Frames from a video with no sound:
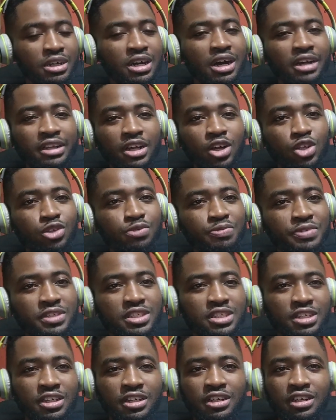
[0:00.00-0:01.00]
An
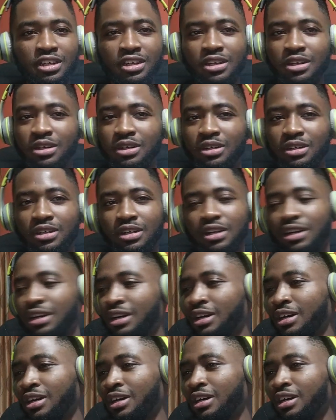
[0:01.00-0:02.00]
outfit, uh,
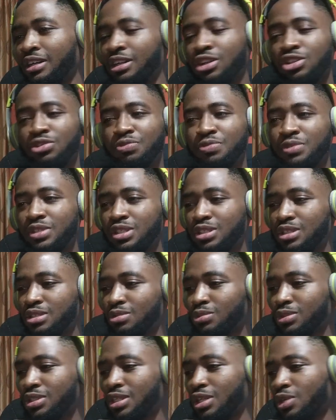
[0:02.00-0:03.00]
uh, an outfit.
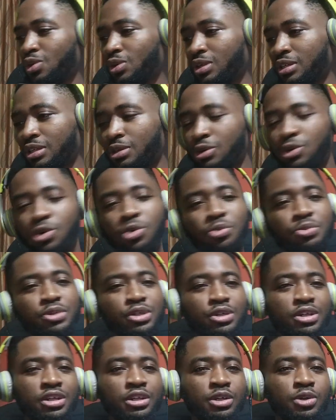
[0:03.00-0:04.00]
We they call an
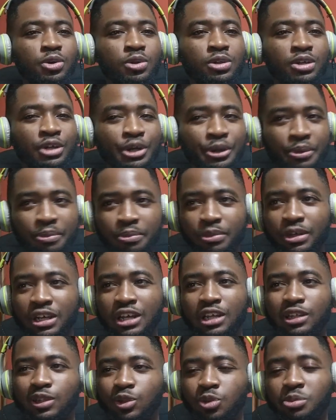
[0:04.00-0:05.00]
company. They call um,
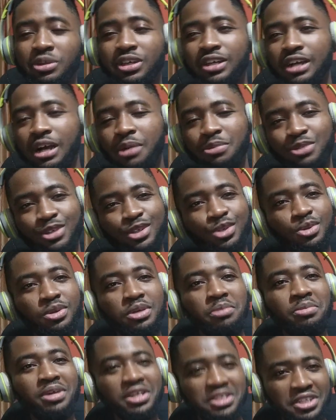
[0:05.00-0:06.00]
Lomi Caps. So
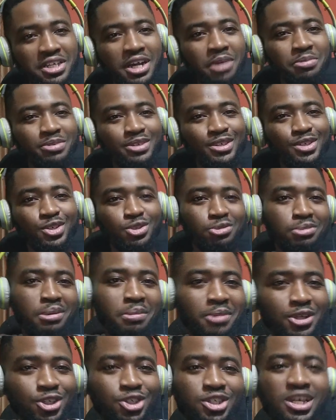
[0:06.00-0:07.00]
he makes caps. So my
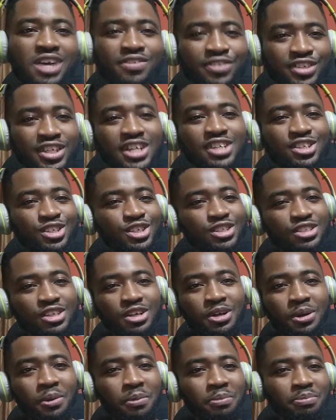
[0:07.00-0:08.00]
man just advertised his
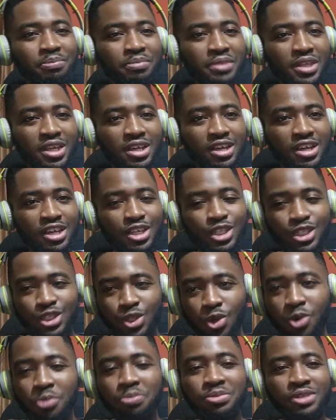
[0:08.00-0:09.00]
um his
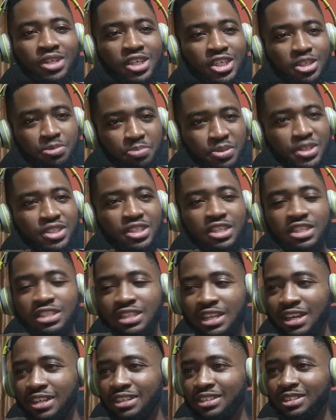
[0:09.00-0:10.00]
company, his business
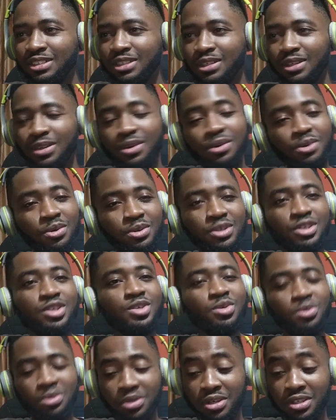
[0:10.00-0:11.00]
line on a
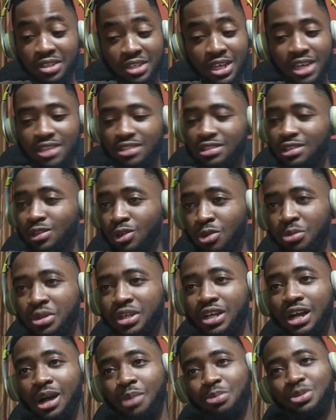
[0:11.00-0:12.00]
song. Nice. Lomi
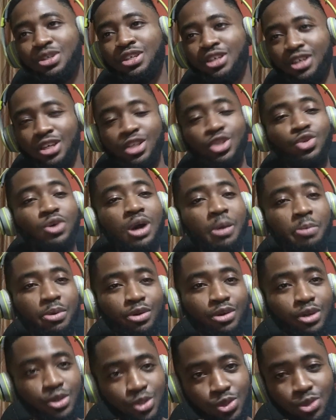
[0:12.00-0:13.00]
Caps, get your apparel.